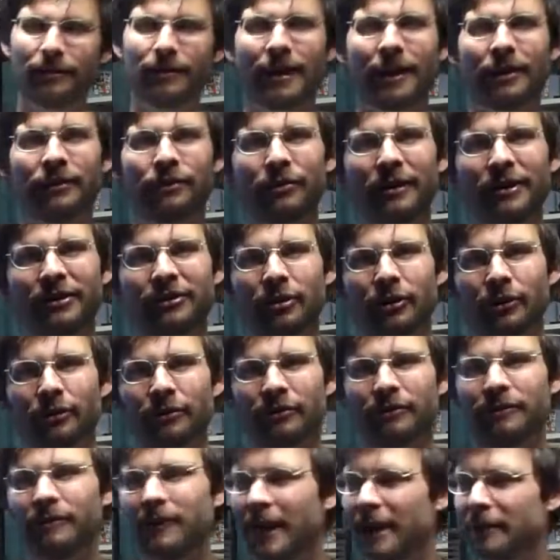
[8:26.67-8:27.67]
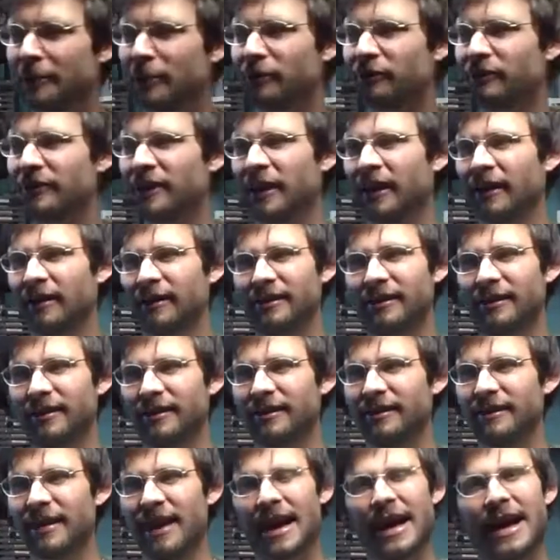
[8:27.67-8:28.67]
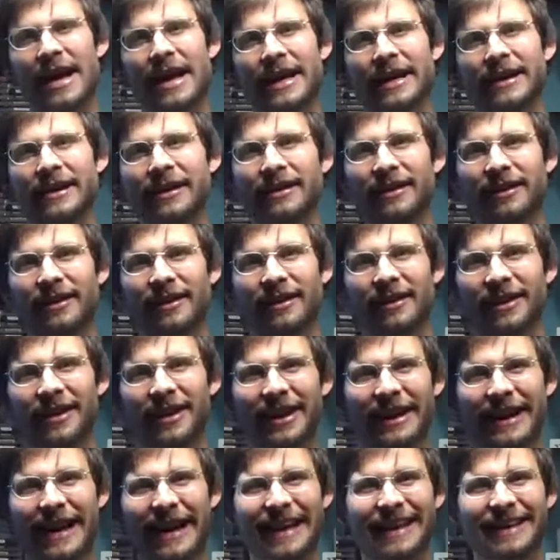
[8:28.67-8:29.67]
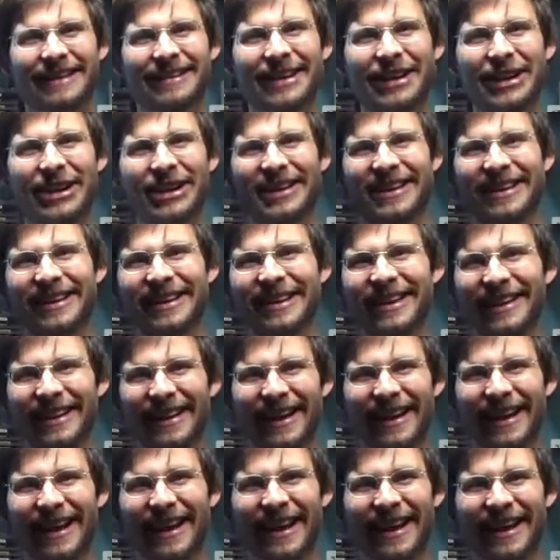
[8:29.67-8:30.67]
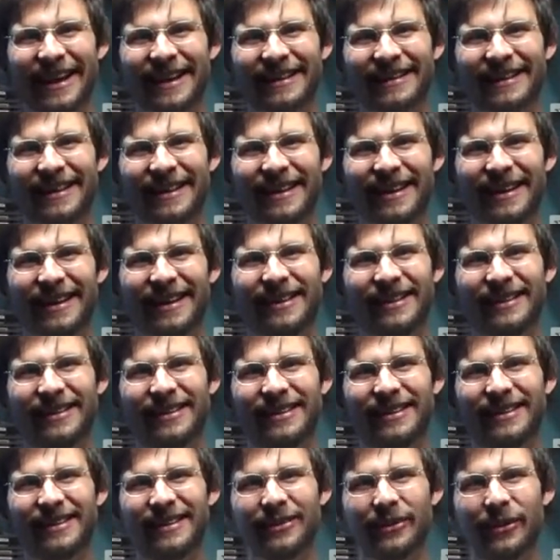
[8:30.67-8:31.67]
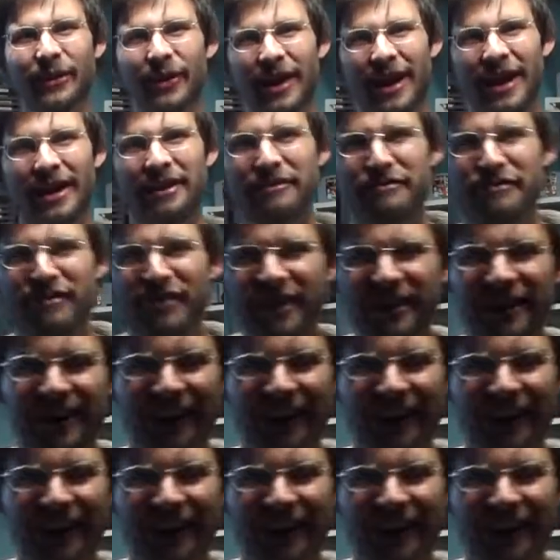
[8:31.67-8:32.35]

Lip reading: that's RetrogamerVX's tag. I got it done, and well, have fun,